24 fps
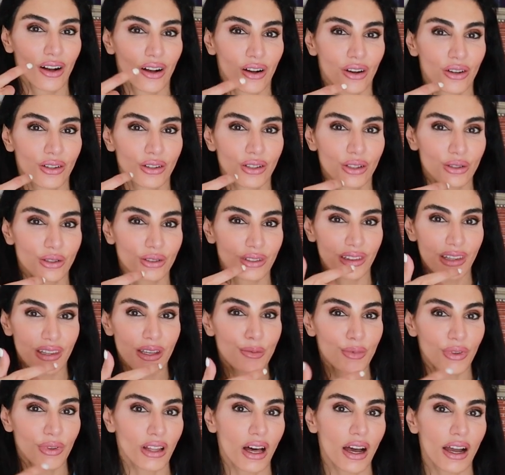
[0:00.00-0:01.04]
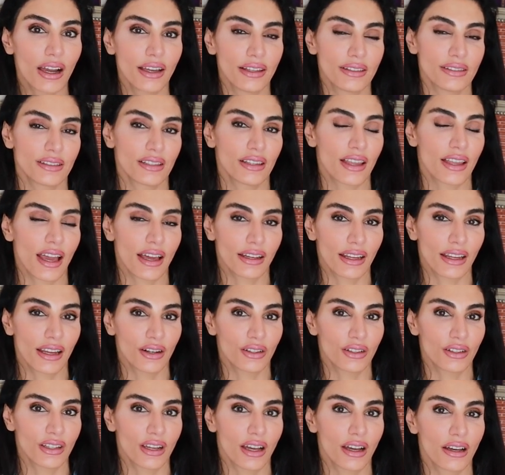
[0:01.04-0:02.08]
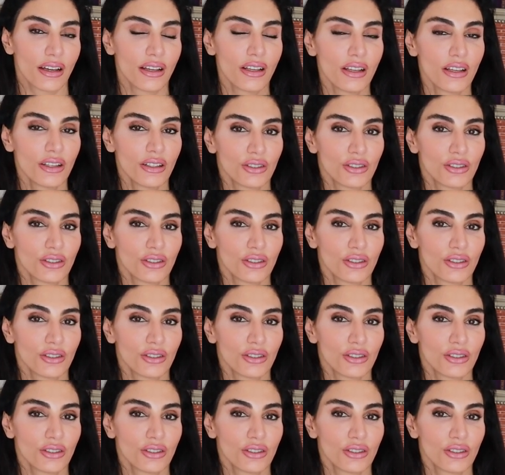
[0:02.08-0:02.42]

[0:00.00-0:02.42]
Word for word: all those lip lines in that area.